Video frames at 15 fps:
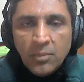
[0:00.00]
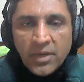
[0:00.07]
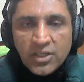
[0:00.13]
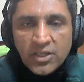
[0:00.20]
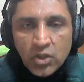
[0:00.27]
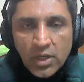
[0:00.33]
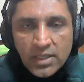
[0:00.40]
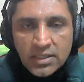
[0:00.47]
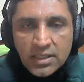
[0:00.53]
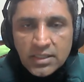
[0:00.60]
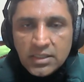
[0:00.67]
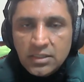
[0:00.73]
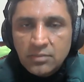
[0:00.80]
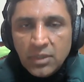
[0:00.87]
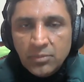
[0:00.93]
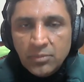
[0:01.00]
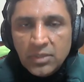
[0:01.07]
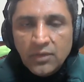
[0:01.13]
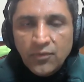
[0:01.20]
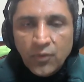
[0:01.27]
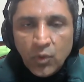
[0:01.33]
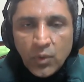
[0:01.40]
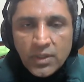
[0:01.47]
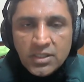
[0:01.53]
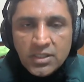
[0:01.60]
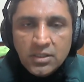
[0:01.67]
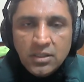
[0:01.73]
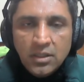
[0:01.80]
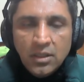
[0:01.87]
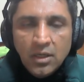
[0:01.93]
my choices may be
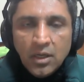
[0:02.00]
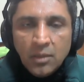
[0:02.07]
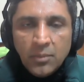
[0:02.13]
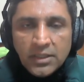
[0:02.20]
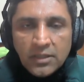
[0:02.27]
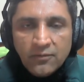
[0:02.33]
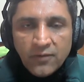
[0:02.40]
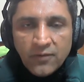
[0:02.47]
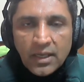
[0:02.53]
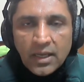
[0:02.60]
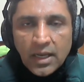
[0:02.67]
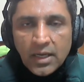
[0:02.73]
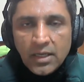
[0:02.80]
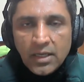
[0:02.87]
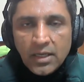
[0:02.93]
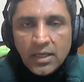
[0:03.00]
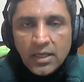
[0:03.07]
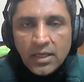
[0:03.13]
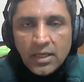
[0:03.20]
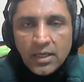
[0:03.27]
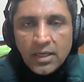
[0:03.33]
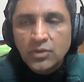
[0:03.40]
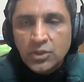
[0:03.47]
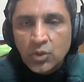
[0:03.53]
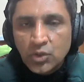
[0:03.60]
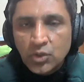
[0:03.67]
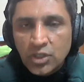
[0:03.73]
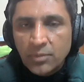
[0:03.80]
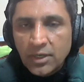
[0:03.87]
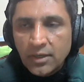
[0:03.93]
influenced by the way I interact on the
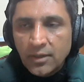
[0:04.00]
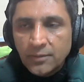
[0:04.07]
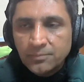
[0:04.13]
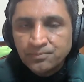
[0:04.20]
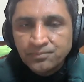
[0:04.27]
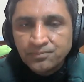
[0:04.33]
social media.